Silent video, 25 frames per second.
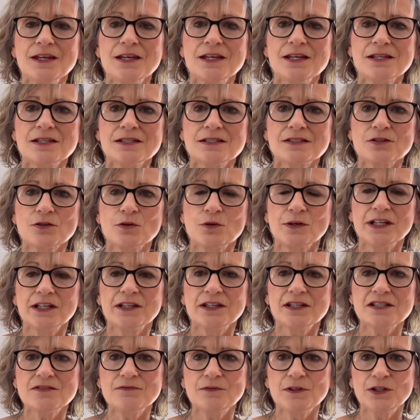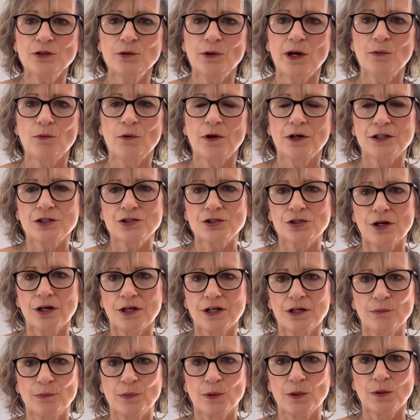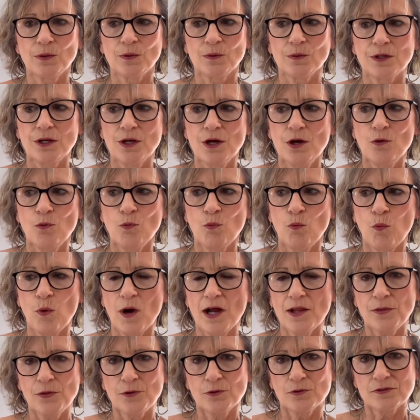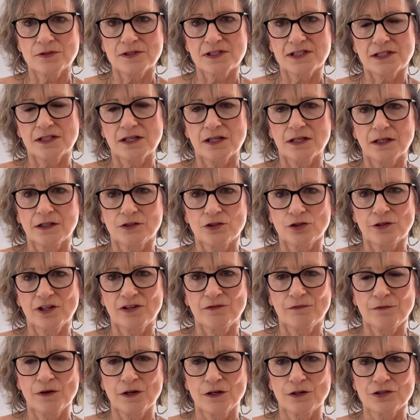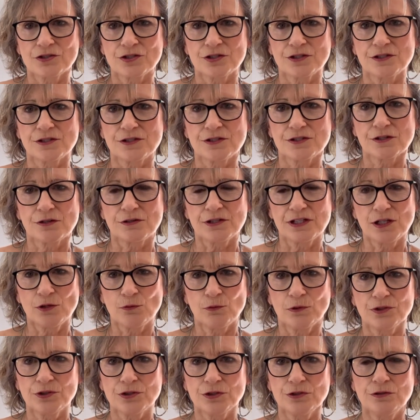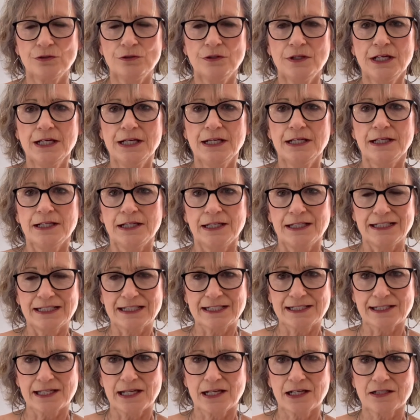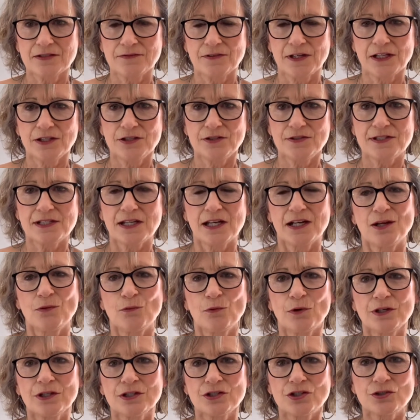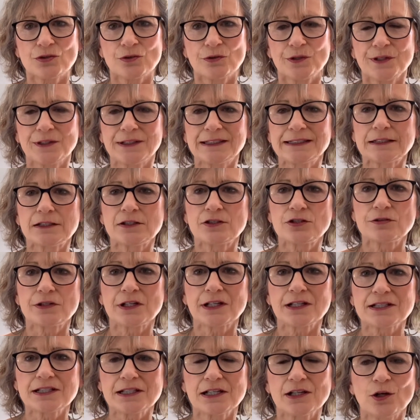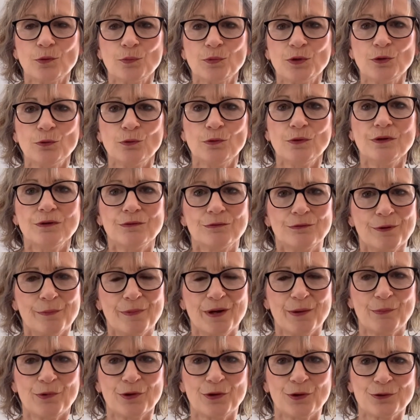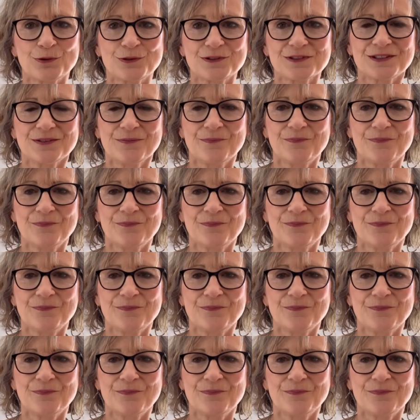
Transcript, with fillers: So in this video, I want to talk about what those uh, trig functions are equal to in exact values, and I want to show you a little trick to help you remember those.